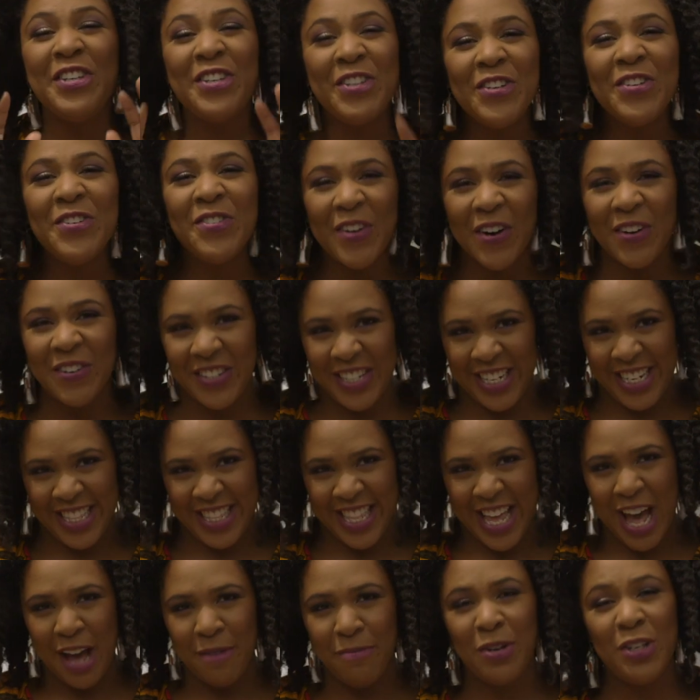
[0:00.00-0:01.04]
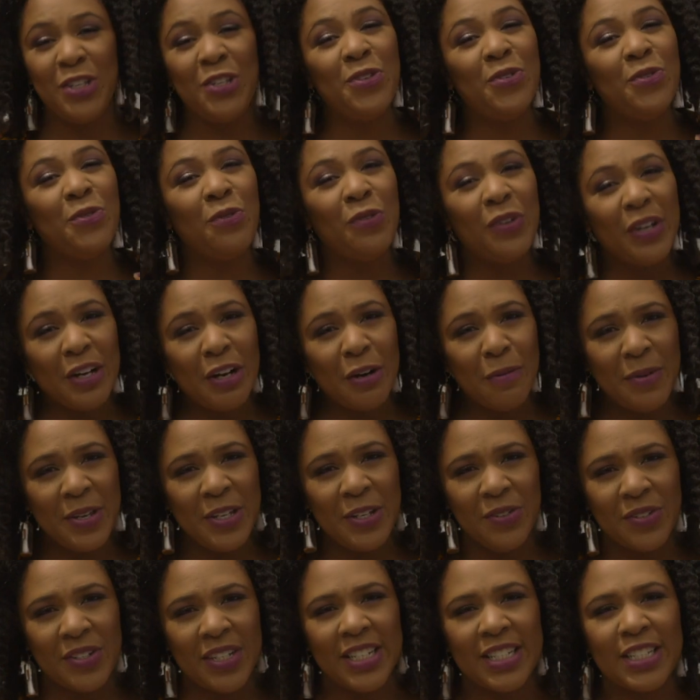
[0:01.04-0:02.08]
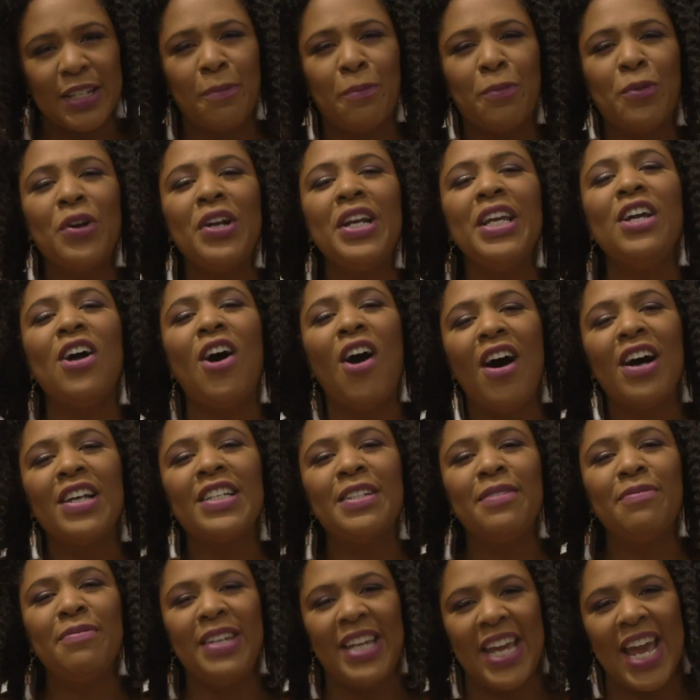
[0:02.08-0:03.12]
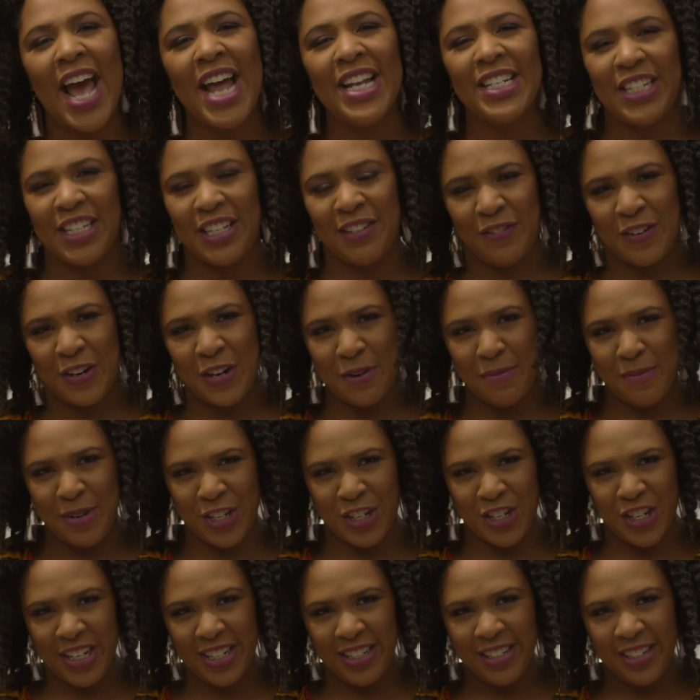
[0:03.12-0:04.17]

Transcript: you won't need that, but you will be using some pretty awesome gadgets for your mission.